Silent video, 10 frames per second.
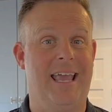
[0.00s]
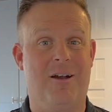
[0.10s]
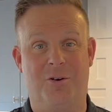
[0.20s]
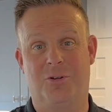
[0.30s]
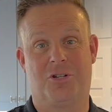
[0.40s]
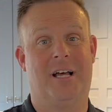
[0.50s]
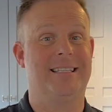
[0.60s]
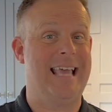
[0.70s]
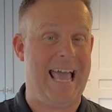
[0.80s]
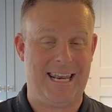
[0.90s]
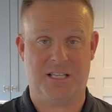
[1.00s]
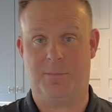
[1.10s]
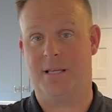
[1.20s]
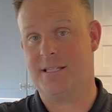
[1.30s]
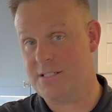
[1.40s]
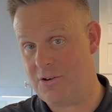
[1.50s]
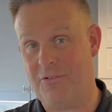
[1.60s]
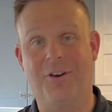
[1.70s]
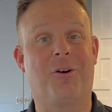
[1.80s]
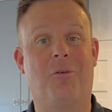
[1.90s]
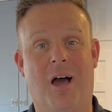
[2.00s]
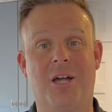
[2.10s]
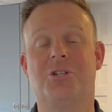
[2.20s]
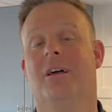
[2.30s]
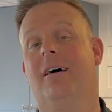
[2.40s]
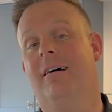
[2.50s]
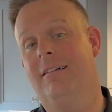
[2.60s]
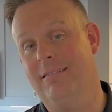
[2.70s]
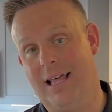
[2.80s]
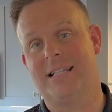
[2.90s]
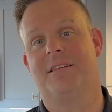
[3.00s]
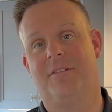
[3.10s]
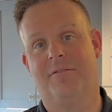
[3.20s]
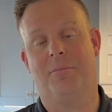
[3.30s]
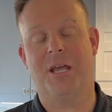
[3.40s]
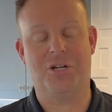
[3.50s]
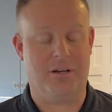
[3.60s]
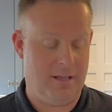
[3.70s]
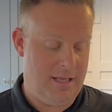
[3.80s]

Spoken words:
aerial shots, attic space, exterior, garage, lots of information.